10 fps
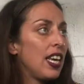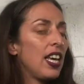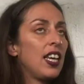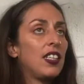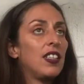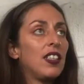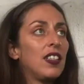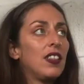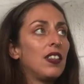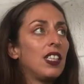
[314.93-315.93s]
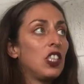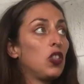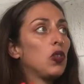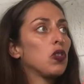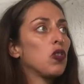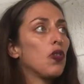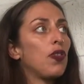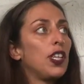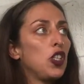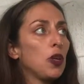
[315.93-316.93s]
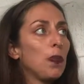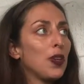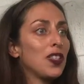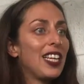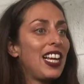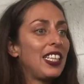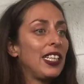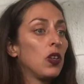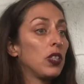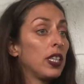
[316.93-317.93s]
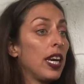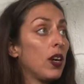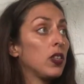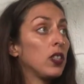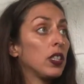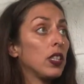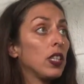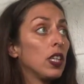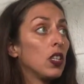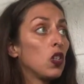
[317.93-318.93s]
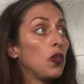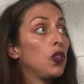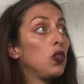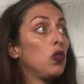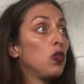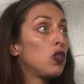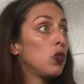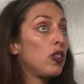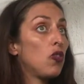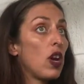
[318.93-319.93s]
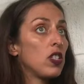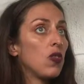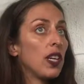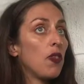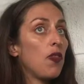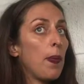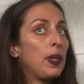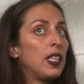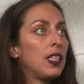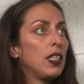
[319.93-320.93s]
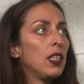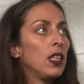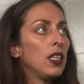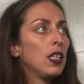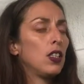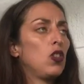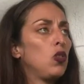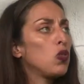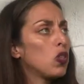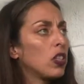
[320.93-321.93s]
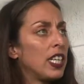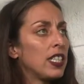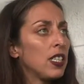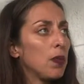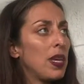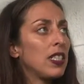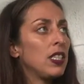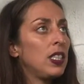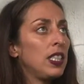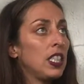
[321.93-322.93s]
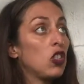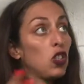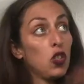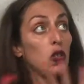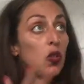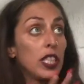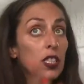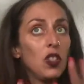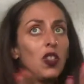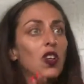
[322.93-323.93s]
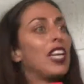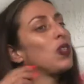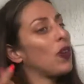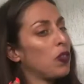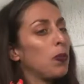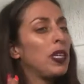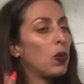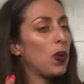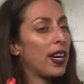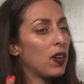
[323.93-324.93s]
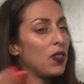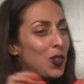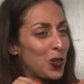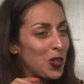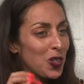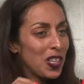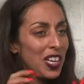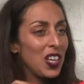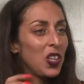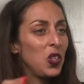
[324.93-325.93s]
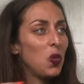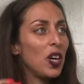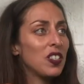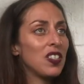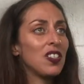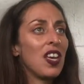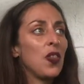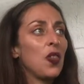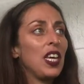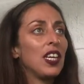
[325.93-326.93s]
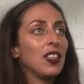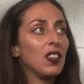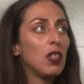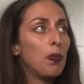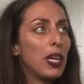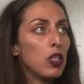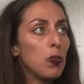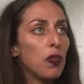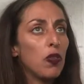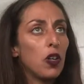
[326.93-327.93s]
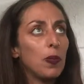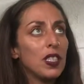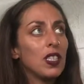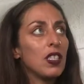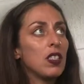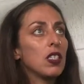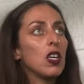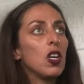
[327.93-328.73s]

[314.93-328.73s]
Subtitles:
and it should also fit your personality or the character. So if you choose to dress very feminine, you start dancing masculine, it's a choice, you know, like you have to be aware of those nuances. I think the best performances